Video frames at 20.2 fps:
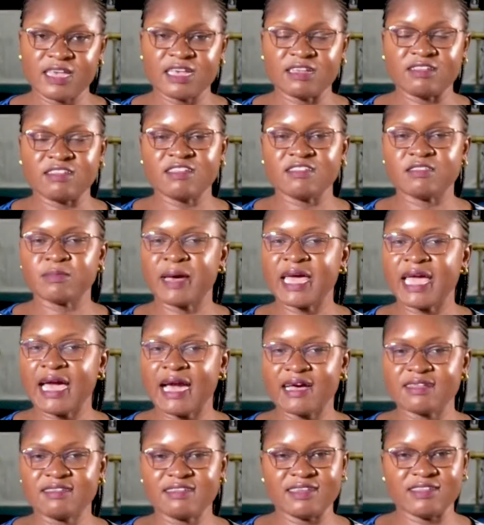it is my
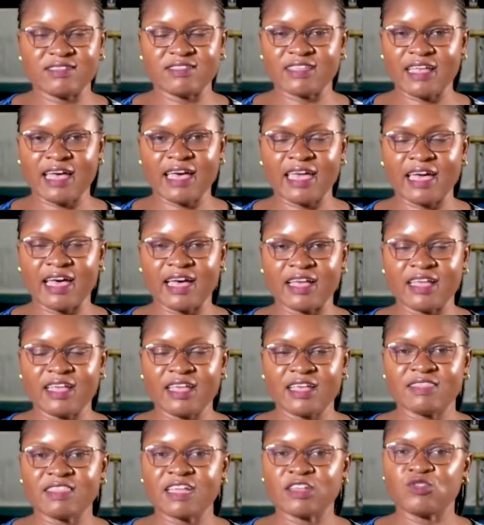heart desire
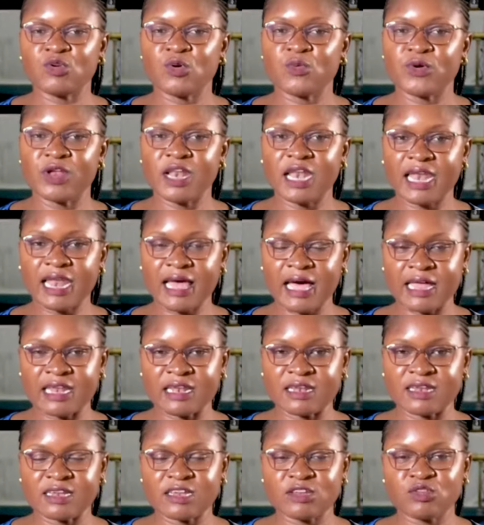that we will
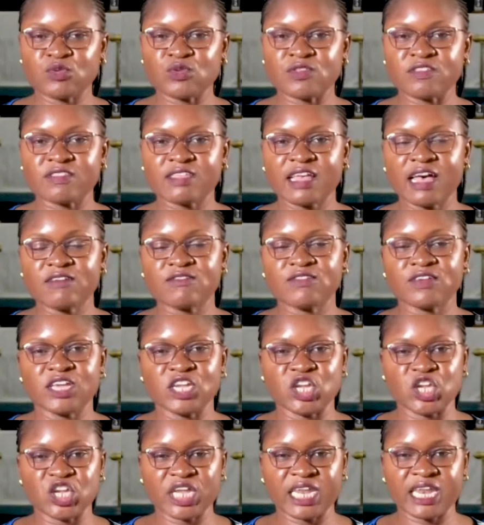learn to serve
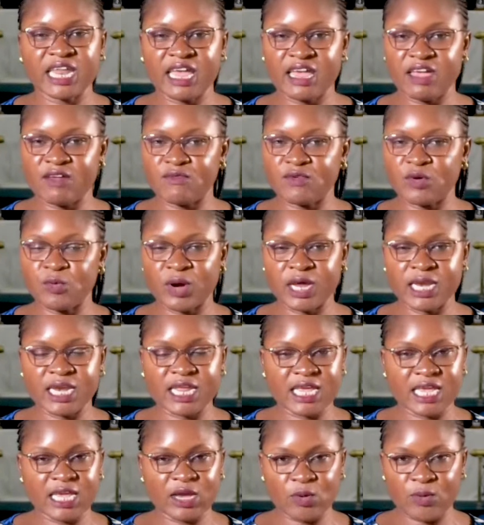each and everyone
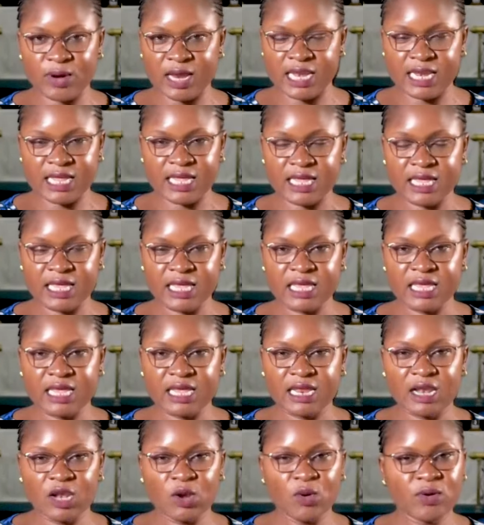equally
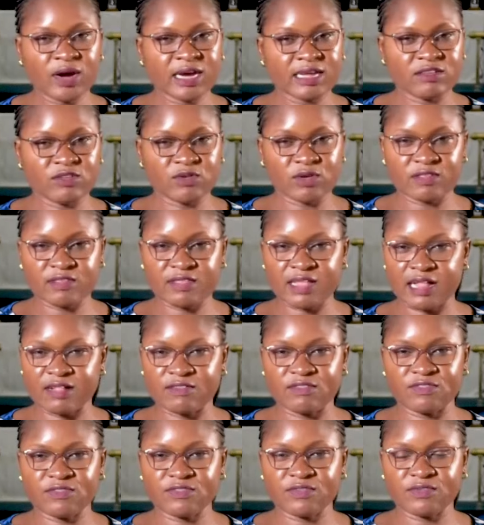Look at
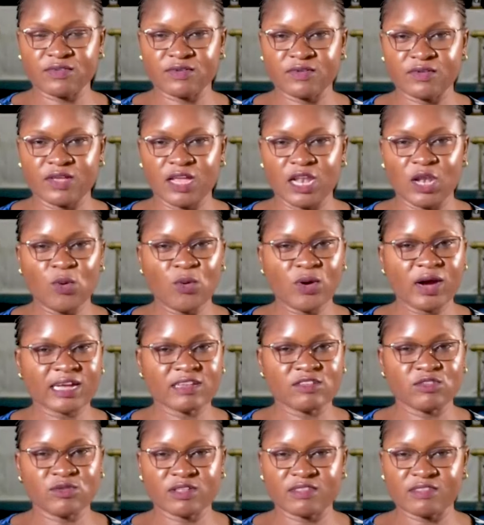yourself. Look
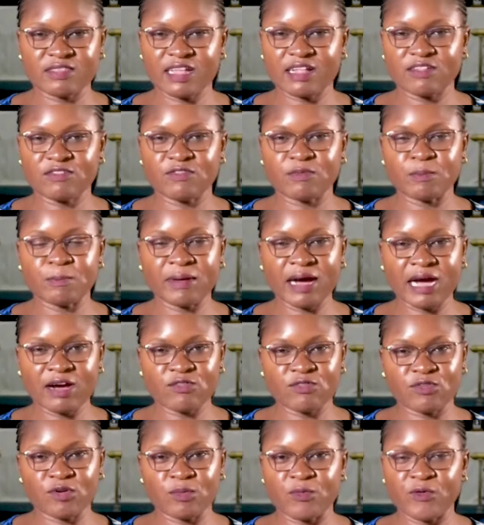at yourself back
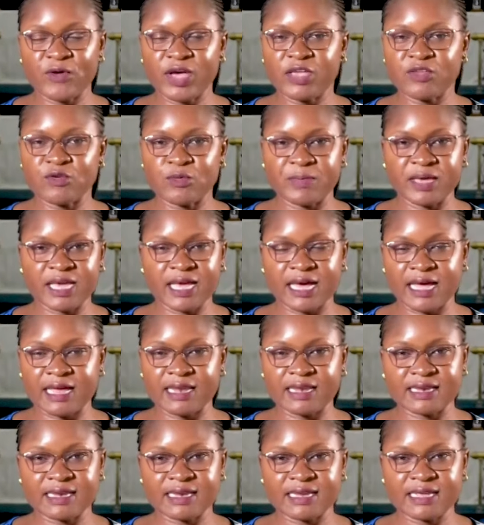from where you
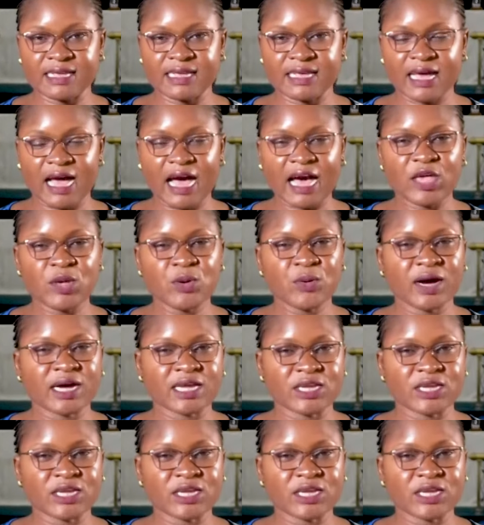began. Are you